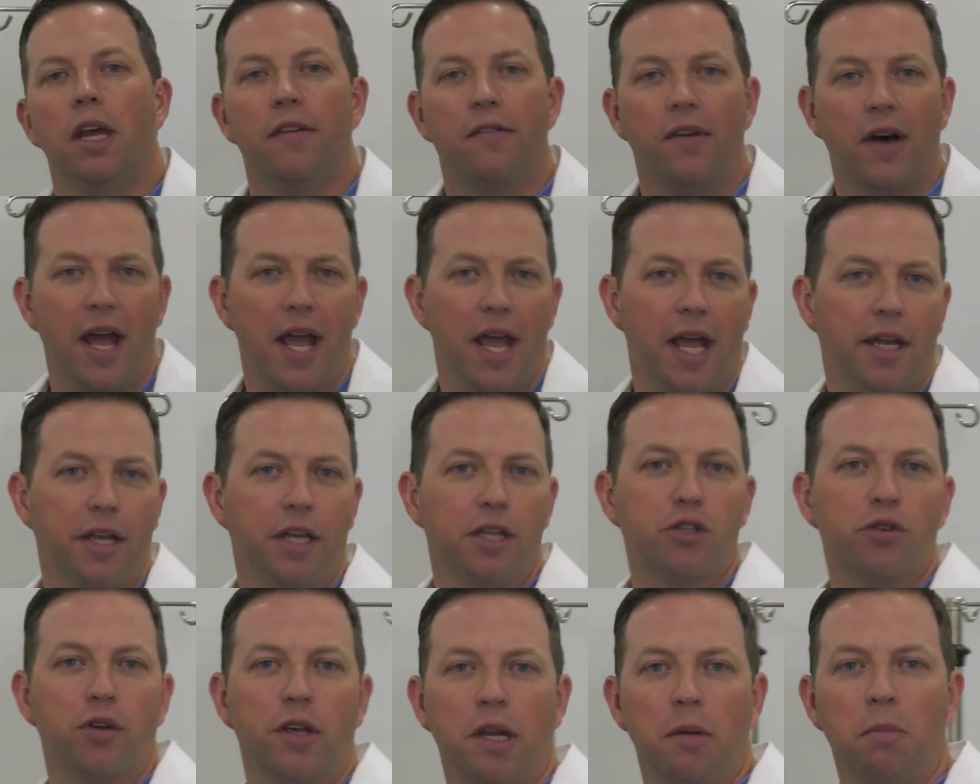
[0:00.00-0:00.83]
If I had to
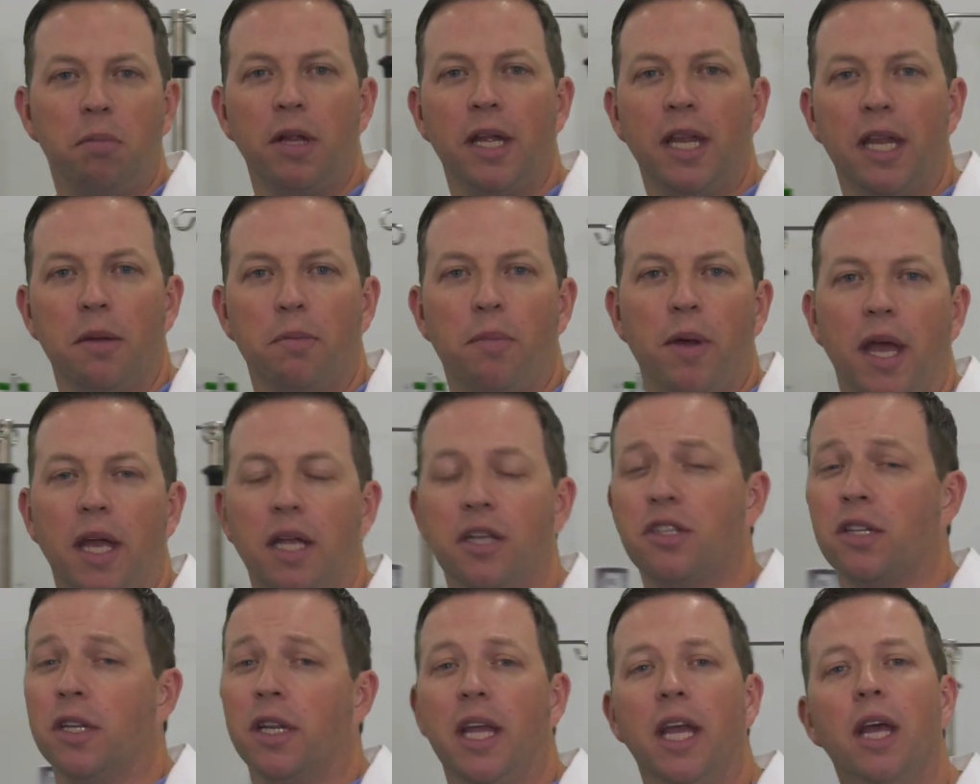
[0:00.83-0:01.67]
treat a bleeding
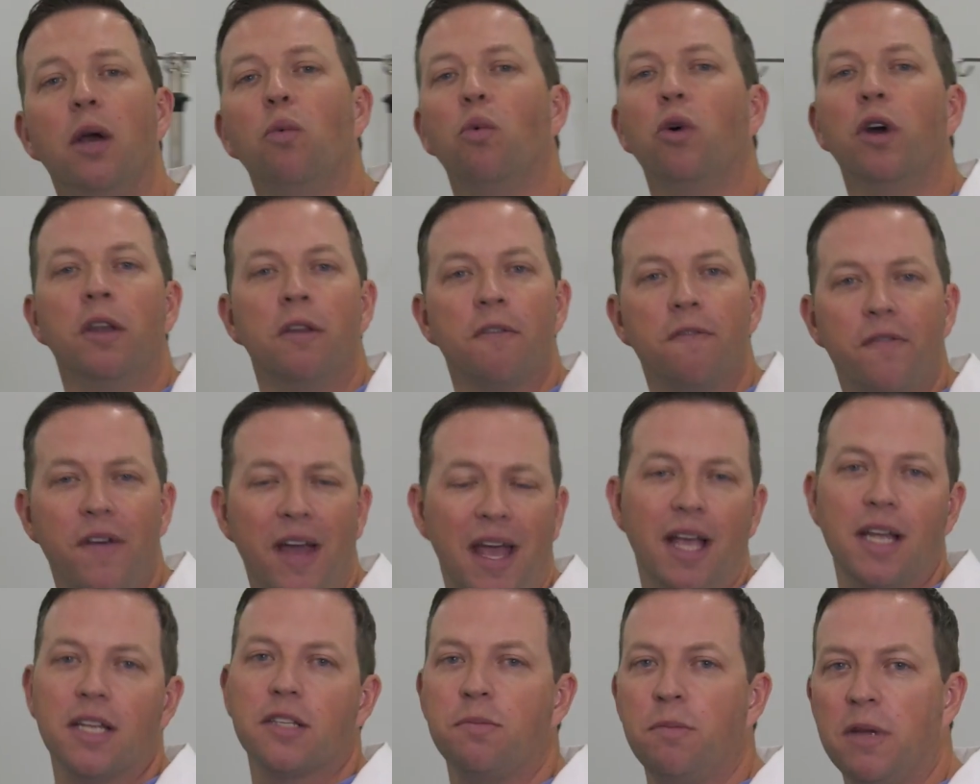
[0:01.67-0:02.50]
patient, it wouldn't
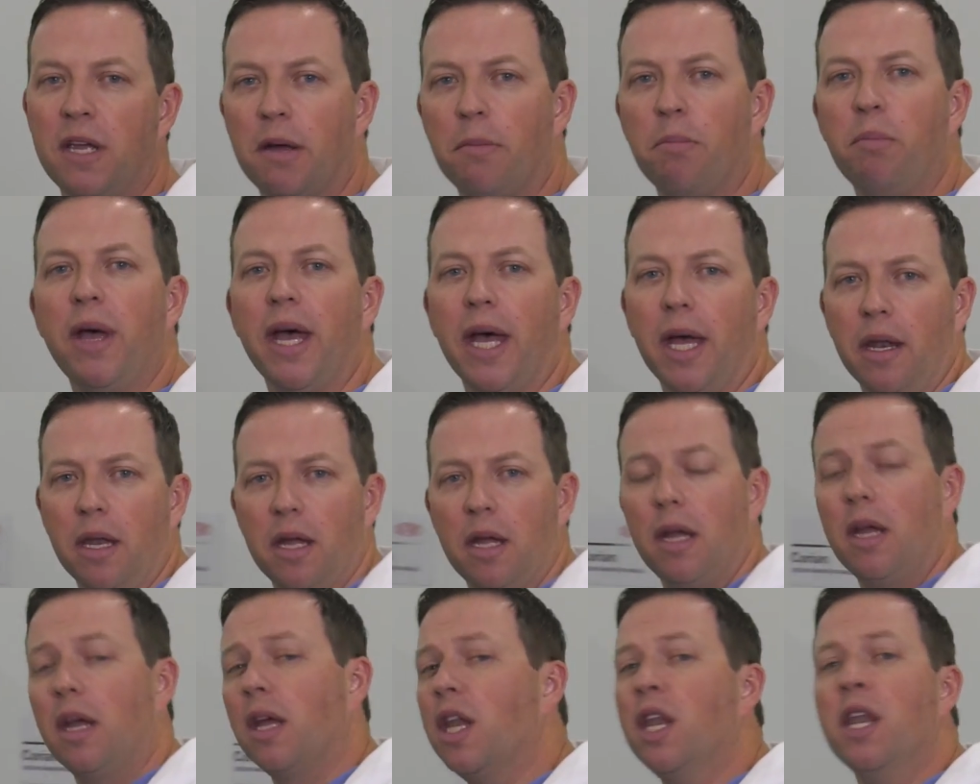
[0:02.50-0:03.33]
faze me a bit.
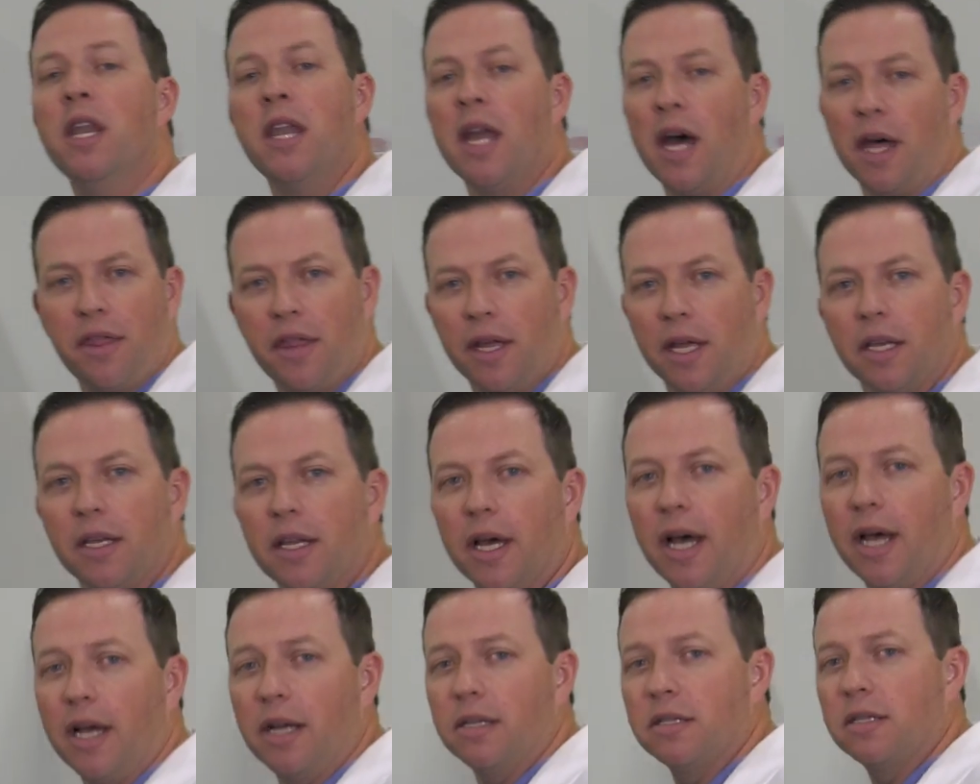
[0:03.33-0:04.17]
Nothing
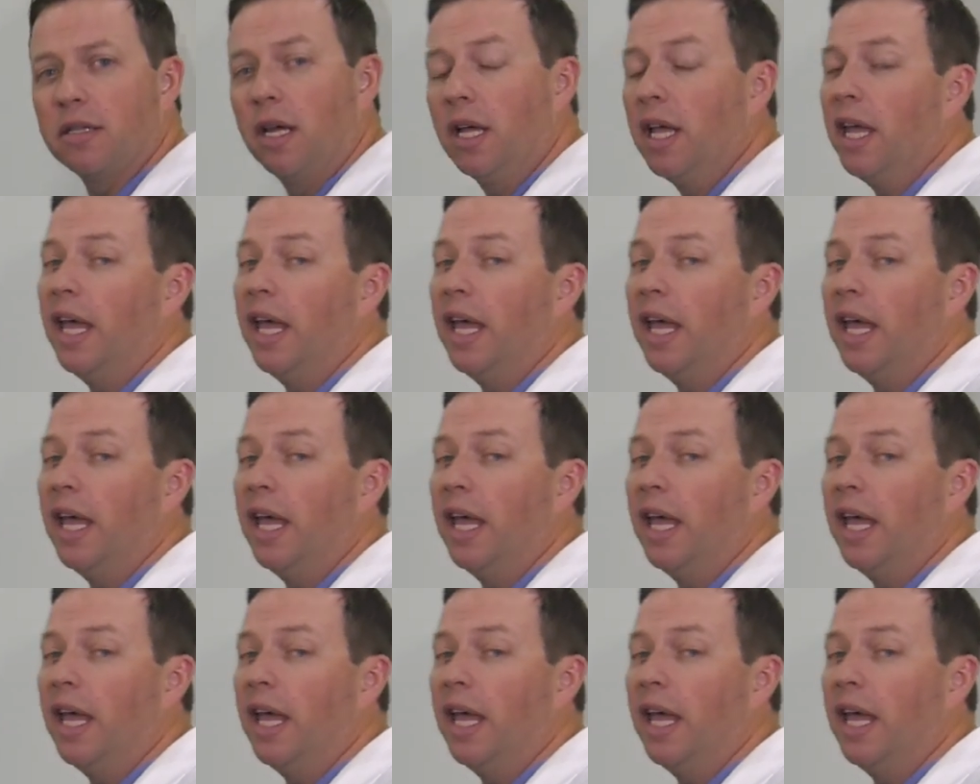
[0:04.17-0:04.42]
does,